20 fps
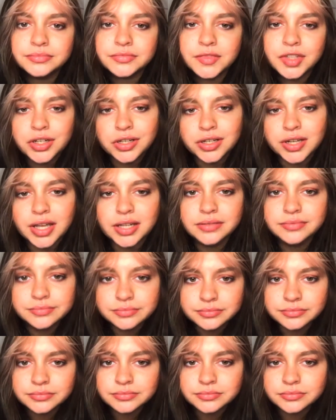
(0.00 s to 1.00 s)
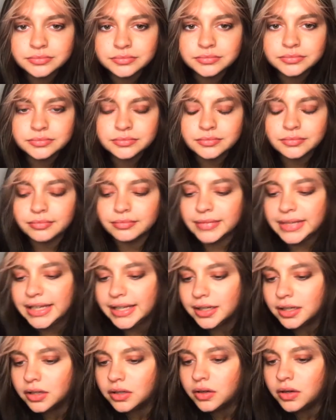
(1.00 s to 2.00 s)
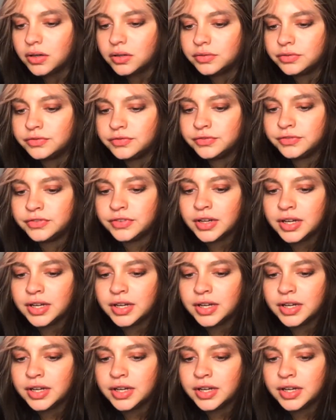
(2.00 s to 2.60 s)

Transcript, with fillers: Cooking, meatloaf,